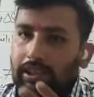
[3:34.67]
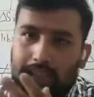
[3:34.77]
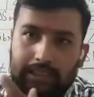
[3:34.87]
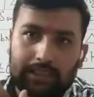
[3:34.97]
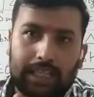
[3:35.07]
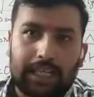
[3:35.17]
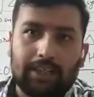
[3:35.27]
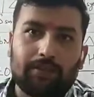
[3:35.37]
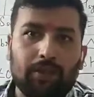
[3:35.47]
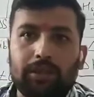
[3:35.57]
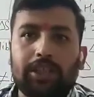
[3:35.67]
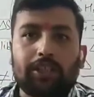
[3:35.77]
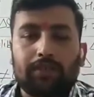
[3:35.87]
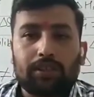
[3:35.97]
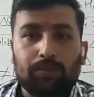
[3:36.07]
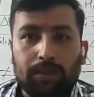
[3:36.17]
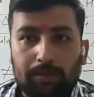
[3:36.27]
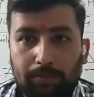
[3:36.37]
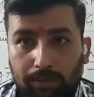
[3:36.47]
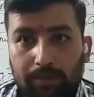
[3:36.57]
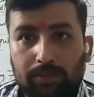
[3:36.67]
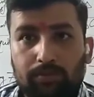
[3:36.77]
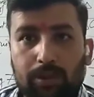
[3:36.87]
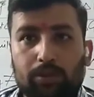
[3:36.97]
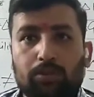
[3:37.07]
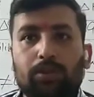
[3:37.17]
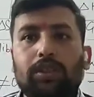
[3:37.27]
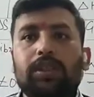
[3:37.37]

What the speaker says: as I have already given you in the previous video.